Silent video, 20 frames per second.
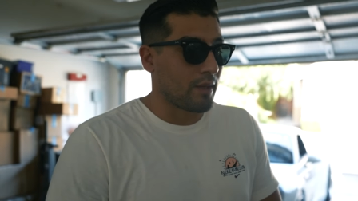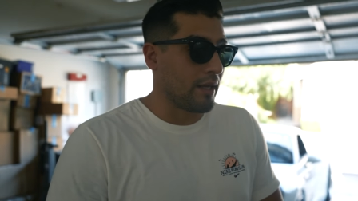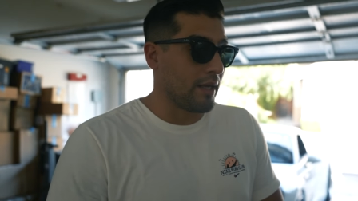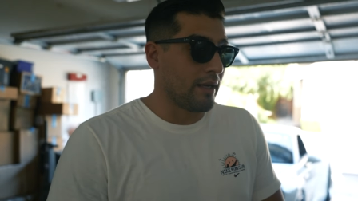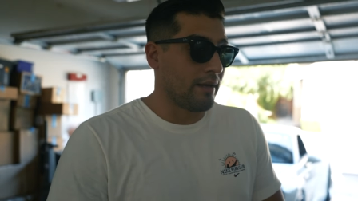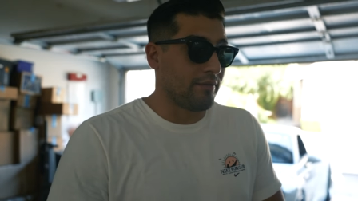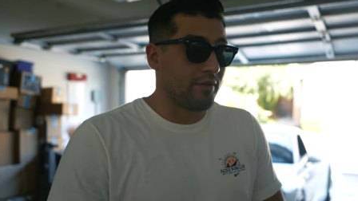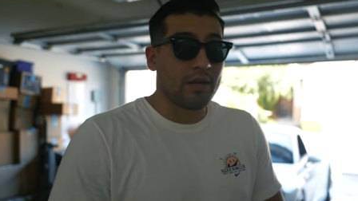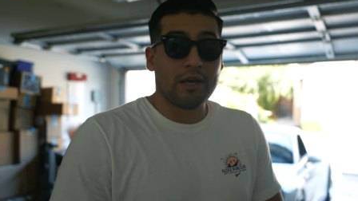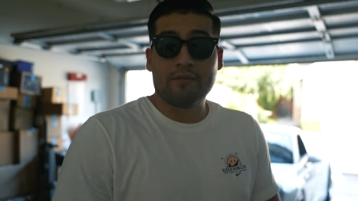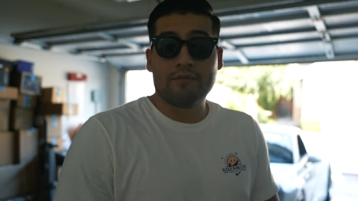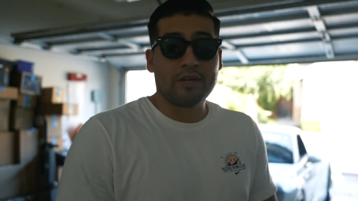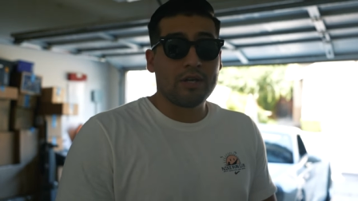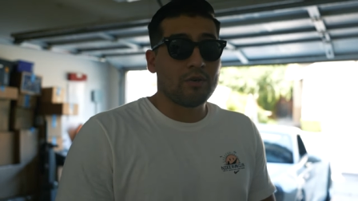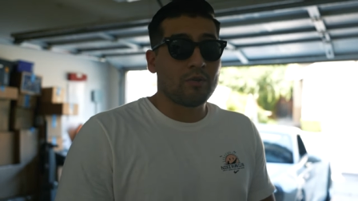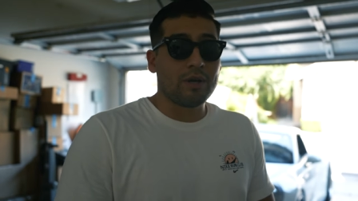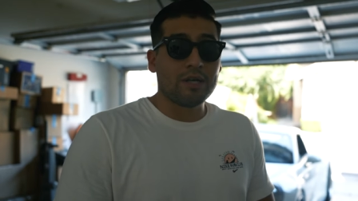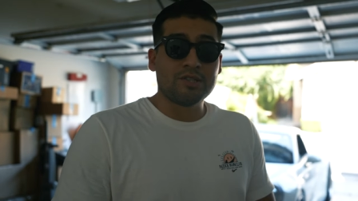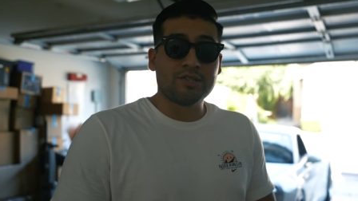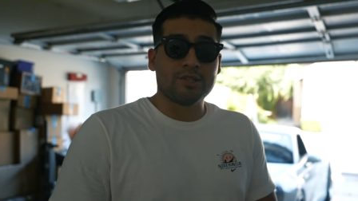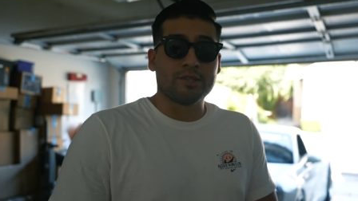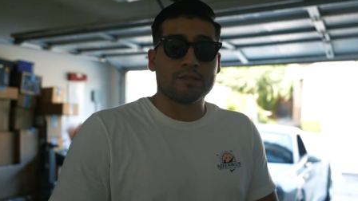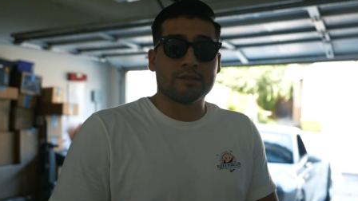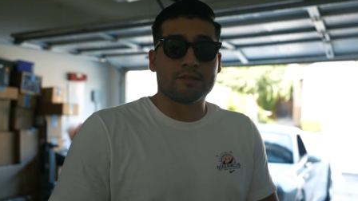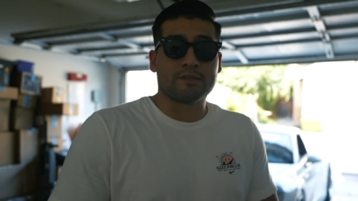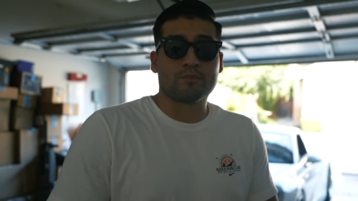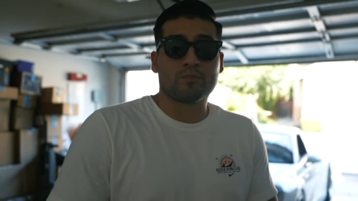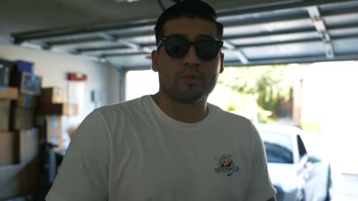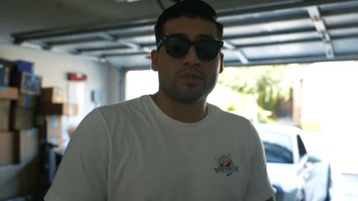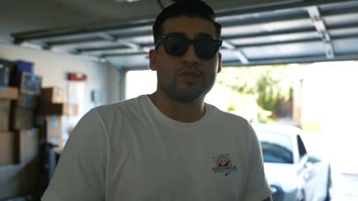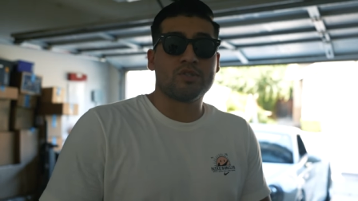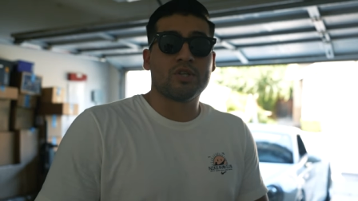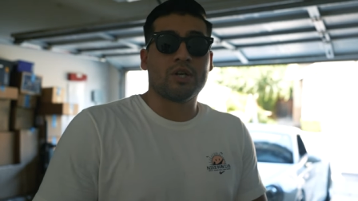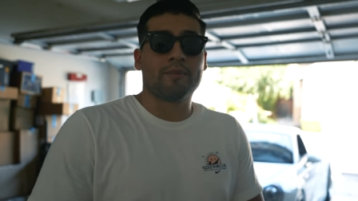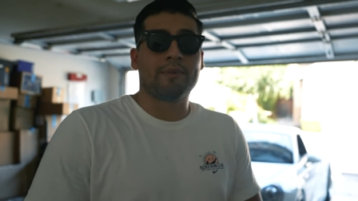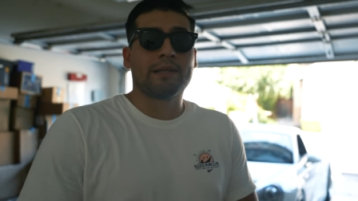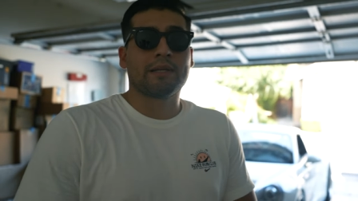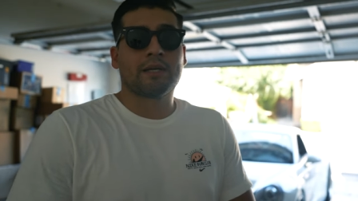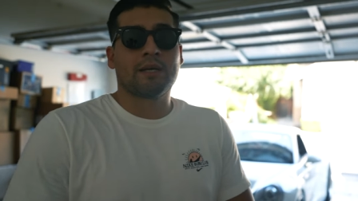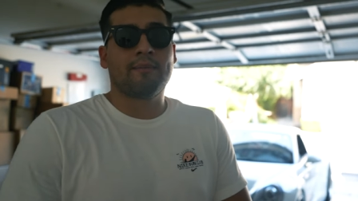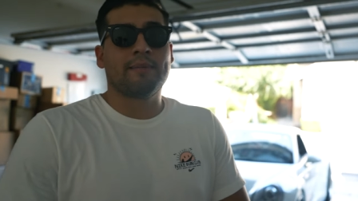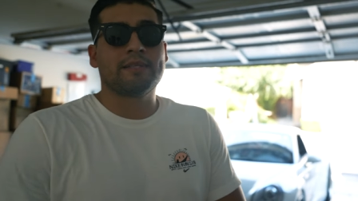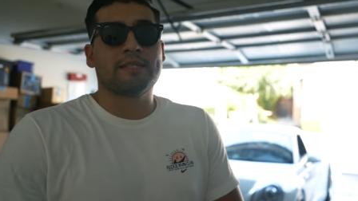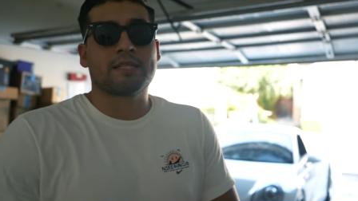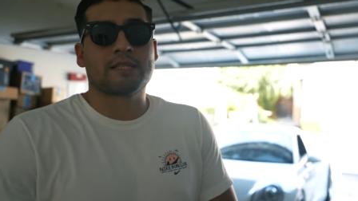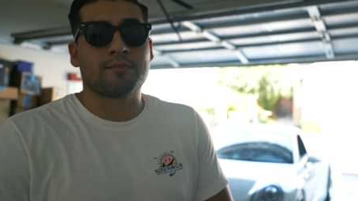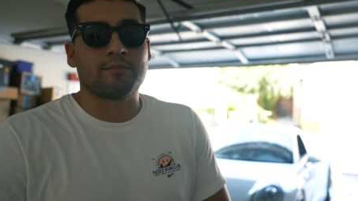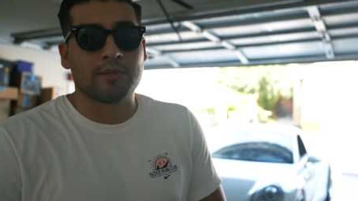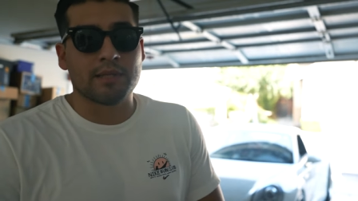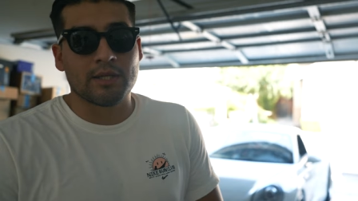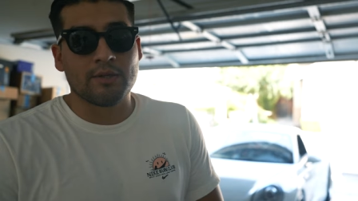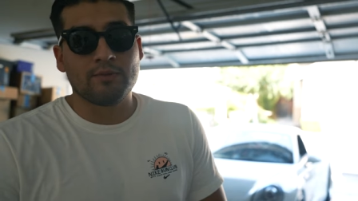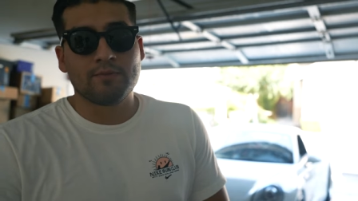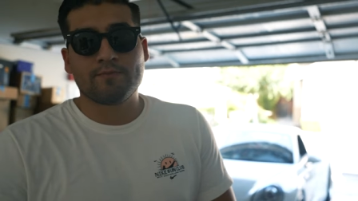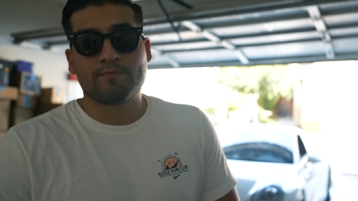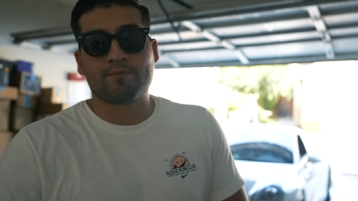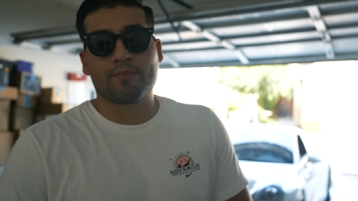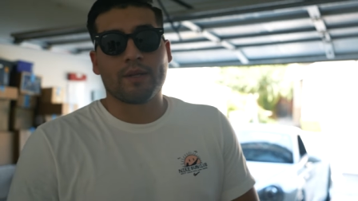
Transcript: and if you have any questions, please drop it in the comment section below,